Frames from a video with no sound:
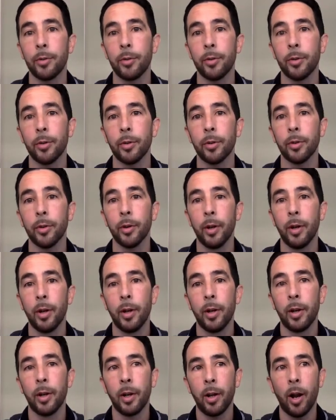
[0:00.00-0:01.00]
Your
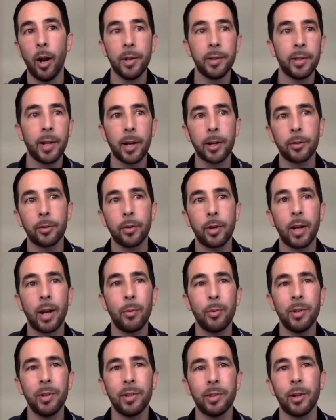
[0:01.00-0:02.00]
contact rate, I
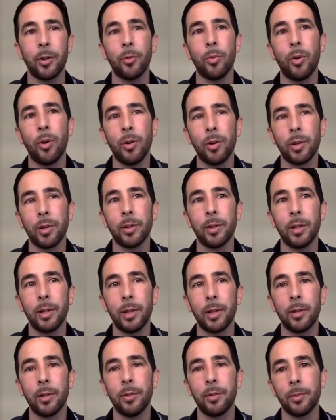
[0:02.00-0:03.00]
wouldn't say quality of lead.
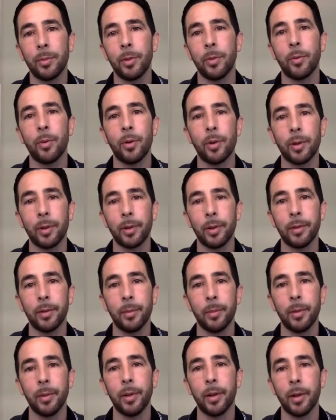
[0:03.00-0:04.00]
It could still be quality leads at
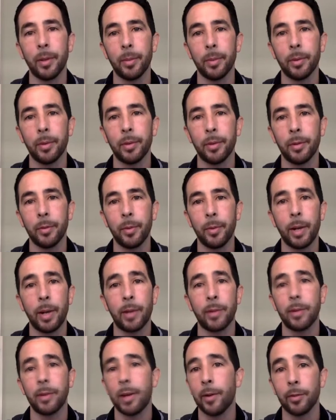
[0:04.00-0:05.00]
midnight, but you may not
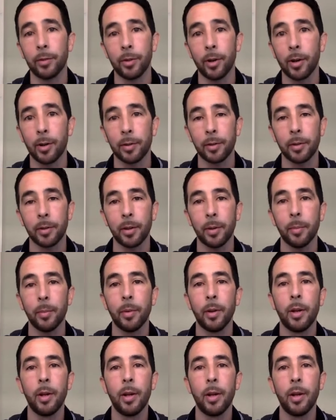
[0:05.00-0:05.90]
ever talk to them.